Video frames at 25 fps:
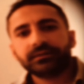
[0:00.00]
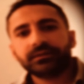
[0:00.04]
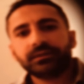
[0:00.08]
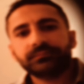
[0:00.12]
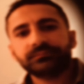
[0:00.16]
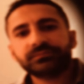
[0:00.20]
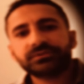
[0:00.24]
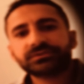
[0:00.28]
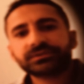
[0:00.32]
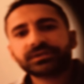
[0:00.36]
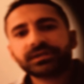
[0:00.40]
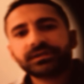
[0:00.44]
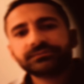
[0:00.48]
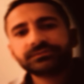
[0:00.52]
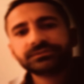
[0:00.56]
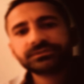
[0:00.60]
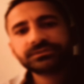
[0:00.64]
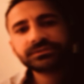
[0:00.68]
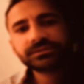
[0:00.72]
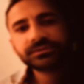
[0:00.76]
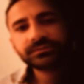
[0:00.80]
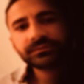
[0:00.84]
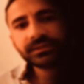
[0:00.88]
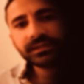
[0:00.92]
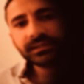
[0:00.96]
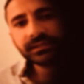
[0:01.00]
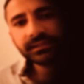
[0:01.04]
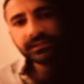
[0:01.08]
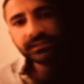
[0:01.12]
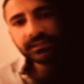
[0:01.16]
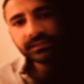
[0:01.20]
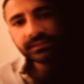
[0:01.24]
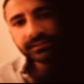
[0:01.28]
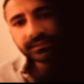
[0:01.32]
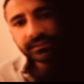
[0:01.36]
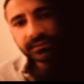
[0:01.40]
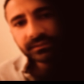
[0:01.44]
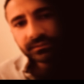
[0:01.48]
I'm just going to do a
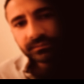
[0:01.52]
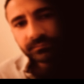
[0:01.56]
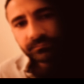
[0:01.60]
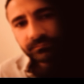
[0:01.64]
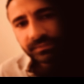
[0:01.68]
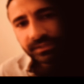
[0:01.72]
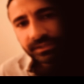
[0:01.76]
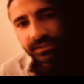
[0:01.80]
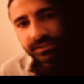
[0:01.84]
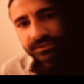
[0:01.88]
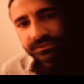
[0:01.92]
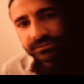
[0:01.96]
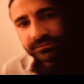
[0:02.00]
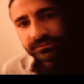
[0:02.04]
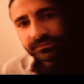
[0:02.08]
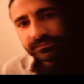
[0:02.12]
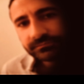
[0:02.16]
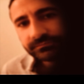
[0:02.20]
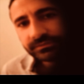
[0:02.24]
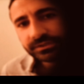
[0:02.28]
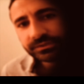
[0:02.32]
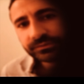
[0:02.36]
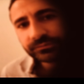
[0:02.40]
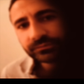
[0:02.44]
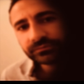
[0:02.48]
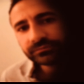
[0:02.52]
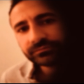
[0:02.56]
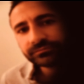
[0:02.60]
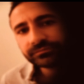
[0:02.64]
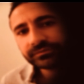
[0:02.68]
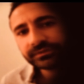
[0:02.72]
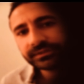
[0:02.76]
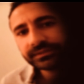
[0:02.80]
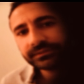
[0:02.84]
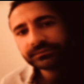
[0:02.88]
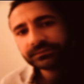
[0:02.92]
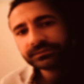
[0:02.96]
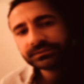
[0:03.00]
little miniature visual
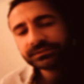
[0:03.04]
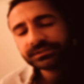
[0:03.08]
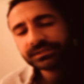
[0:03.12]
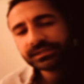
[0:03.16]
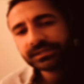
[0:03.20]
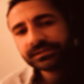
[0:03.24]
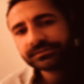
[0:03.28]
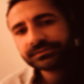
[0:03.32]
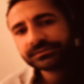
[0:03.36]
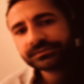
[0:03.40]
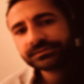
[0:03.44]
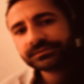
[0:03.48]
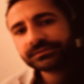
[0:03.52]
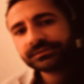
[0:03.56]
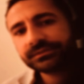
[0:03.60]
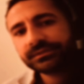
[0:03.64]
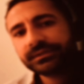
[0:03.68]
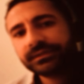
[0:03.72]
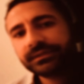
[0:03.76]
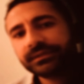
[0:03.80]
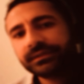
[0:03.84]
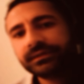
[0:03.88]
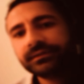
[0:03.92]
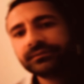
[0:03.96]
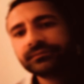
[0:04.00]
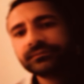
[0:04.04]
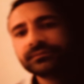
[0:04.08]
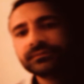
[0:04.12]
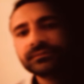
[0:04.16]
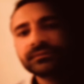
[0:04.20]
field test now,